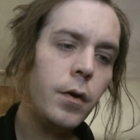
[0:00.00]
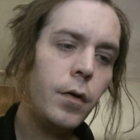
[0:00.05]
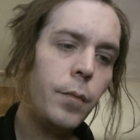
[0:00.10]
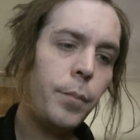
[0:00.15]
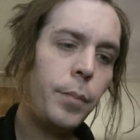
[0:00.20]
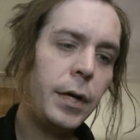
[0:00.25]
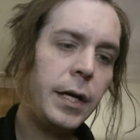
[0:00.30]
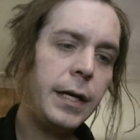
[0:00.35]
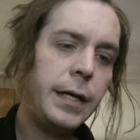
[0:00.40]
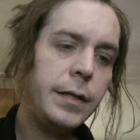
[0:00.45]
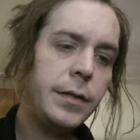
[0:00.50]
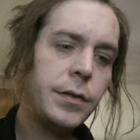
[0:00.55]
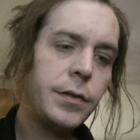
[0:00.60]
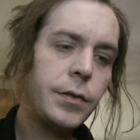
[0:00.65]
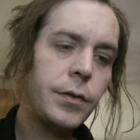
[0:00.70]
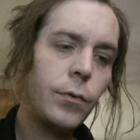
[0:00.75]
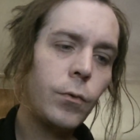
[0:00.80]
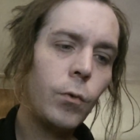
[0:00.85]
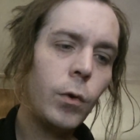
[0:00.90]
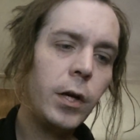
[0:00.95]

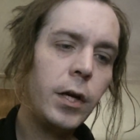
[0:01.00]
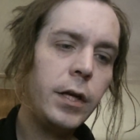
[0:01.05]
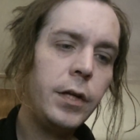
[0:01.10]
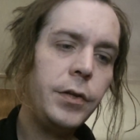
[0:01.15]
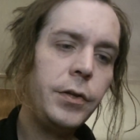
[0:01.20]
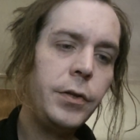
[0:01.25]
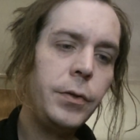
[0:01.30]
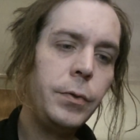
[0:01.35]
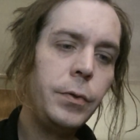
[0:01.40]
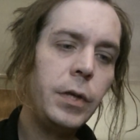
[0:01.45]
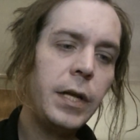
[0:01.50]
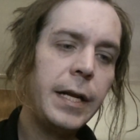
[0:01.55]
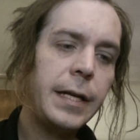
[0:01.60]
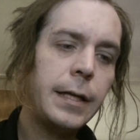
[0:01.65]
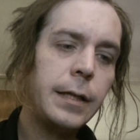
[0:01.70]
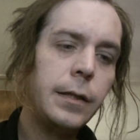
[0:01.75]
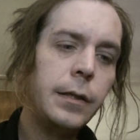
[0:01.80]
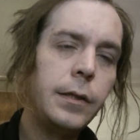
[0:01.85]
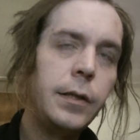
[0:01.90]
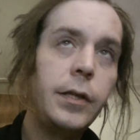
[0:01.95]
But we're going to do like
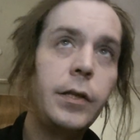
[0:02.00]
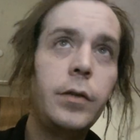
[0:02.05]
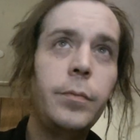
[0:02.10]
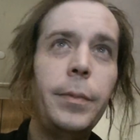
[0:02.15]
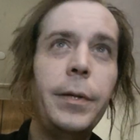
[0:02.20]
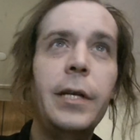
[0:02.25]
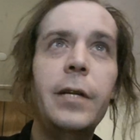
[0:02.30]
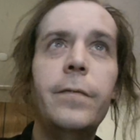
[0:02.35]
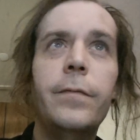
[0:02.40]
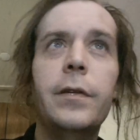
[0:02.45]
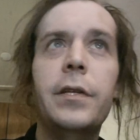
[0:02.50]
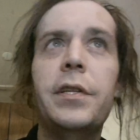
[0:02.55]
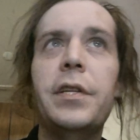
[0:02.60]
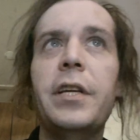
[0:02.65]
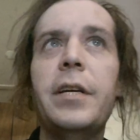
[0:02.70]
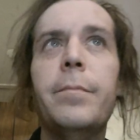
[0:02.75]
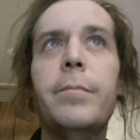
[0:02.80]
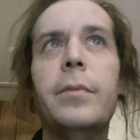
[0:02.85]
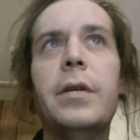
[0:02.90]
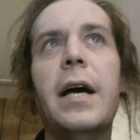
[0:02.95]
a little bit of a
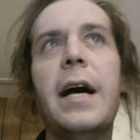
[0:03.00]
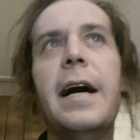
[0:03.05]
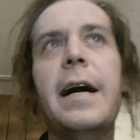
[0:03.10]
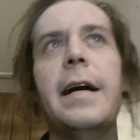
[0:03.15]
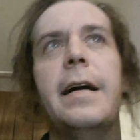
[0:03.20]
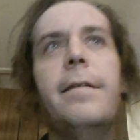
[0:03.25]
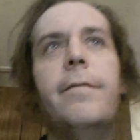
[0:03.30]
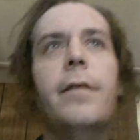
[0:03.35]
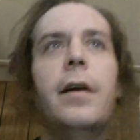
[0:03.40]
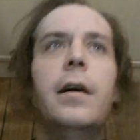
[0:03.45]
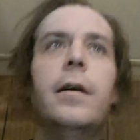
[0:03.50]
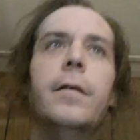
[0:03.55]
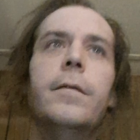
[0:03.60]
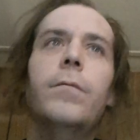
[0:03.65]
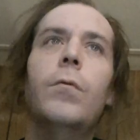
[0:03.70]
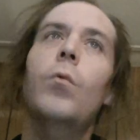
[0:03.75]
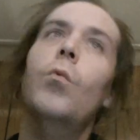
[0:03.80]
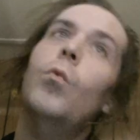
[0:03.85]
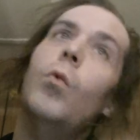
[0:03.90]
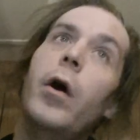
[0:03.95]
deep dive of
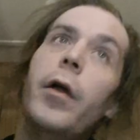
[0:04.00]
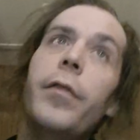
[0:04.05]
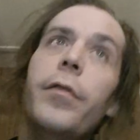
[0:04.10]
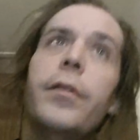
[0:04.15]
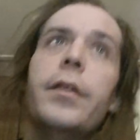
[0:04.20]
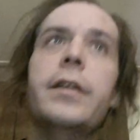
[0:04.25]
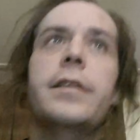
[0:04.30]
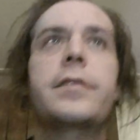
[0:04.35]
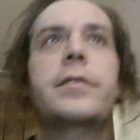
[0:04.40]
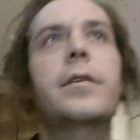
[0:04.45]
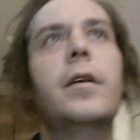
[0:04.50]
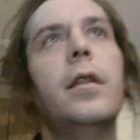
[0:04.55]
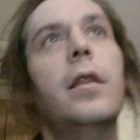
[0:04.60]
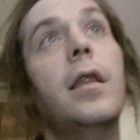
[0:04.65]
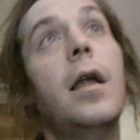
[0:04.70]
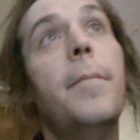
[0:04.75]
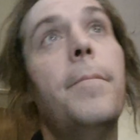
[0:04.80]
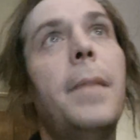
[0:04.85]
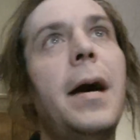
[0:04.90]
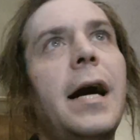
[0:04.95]
what this
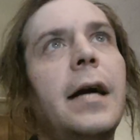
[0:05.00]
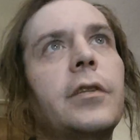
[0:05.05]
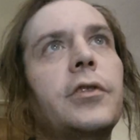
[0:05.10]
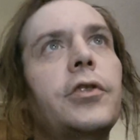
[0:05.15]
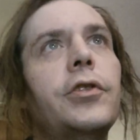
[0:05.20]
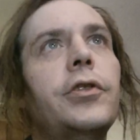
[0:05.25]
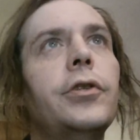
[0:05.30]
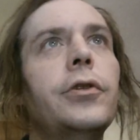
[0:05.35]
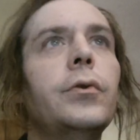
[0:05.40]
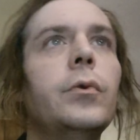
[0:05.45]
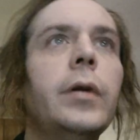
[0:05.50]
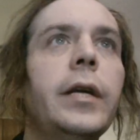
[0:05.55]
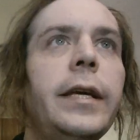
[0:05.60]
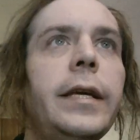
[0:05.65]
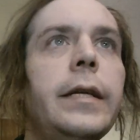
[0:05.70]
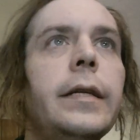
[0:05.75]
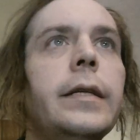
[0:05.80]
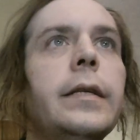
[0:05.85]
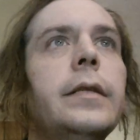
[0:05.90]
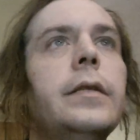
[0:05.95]
Lamashtu
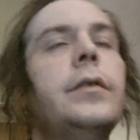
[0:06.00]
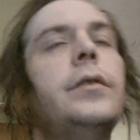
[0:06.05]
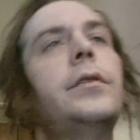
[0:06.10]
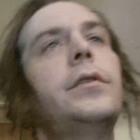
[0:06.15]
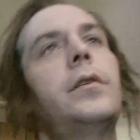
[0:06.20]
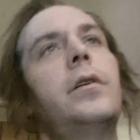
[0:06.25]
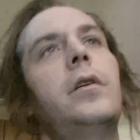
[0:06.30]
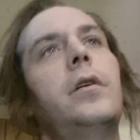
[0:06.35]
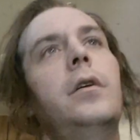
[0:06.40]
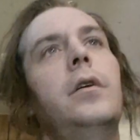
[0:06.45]
is.